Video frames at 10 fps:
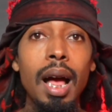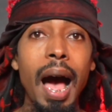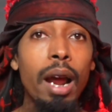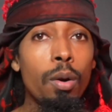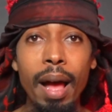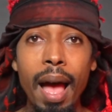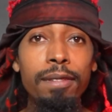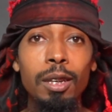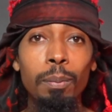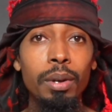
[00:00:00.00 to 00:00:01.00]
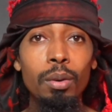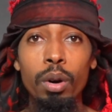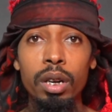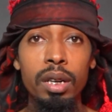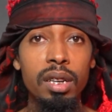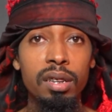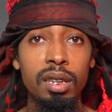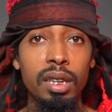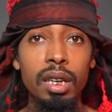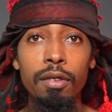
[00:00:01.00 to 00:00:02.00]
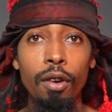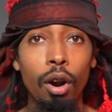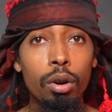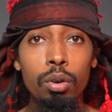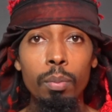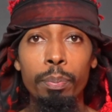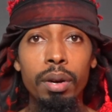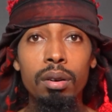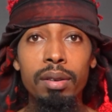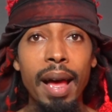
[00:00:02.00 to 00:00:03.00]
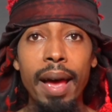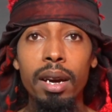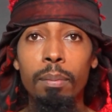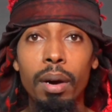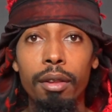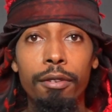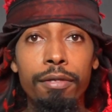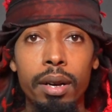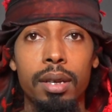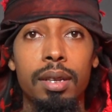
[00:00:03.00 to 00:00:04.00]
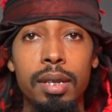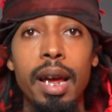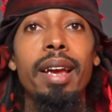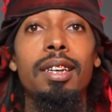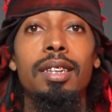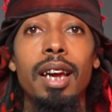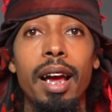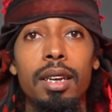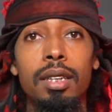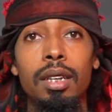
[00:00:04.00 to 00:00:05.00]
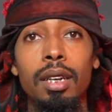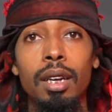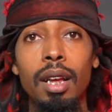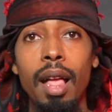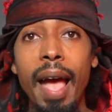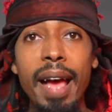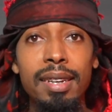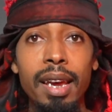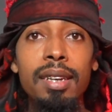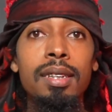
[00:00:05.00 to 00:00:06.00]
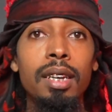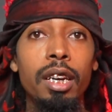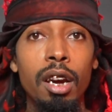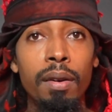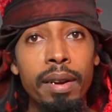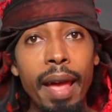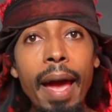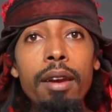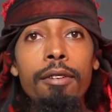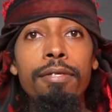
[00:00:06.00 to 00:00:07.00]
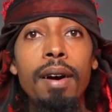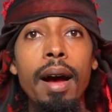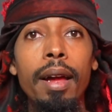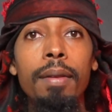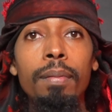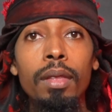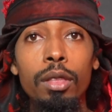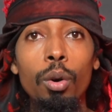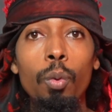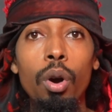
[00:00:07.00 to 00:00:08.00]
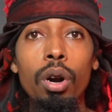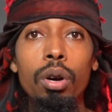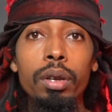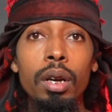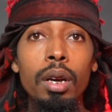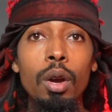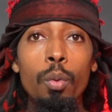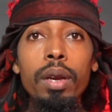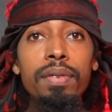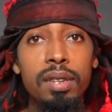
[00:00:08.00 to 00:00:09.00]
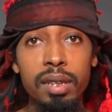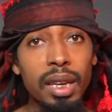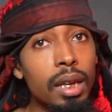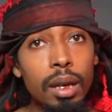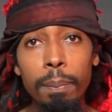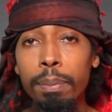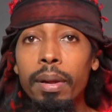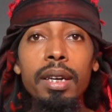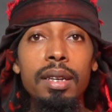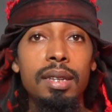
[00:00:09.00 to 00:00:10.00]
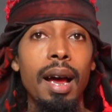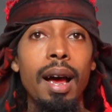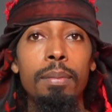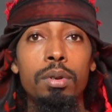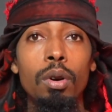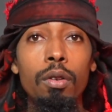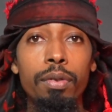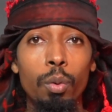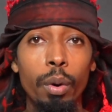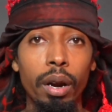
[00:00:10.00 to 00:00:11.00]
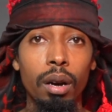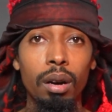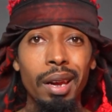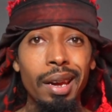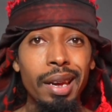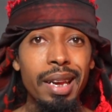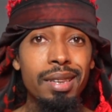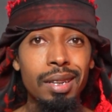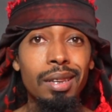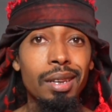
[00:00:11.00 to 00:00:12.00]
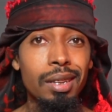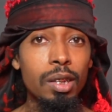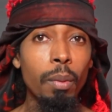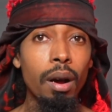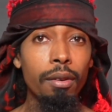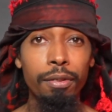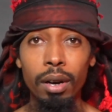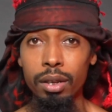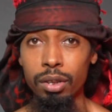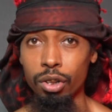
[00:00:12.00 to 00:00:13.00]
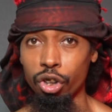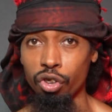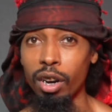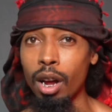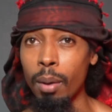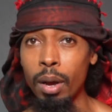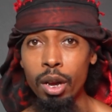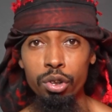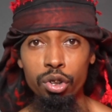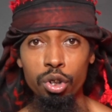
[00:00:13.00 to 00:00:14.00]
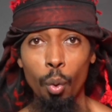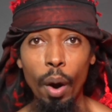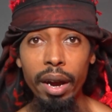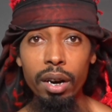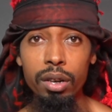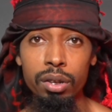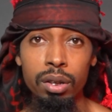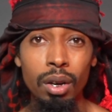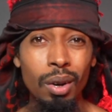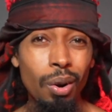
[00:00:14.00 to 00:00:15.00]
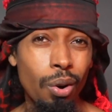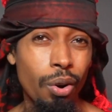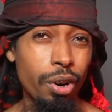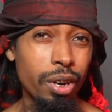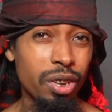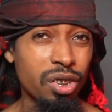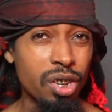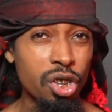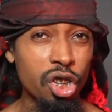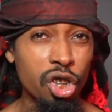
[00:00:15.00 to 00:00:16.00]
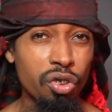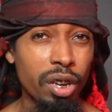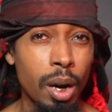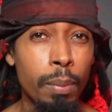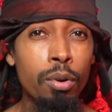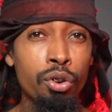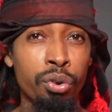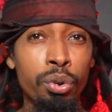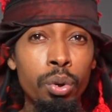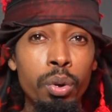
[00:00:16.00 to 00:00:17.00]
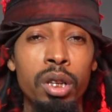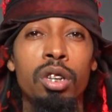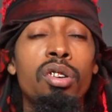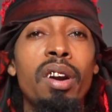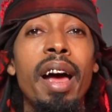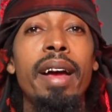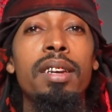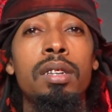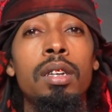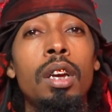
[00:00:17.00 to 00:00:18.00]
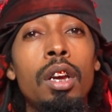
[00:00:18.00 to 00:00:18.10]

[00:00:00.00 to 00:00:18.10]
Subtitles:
I don't have to be one of these Steve Urkel, Bill Nye, the motherfucking science guys as I sit here and edify the world. We've seen it plenty times over where it's either these motherfuckers are straight up squares or it's just straight up crude and crass.